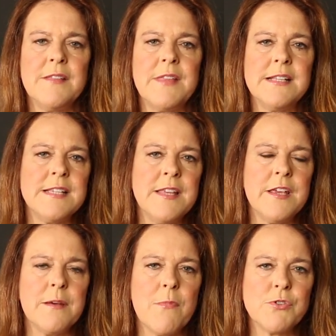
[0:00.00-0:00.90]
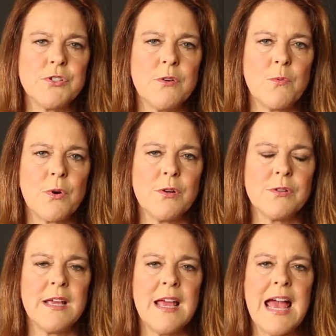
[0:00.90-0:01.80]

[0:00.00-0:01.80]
they see the emotional world,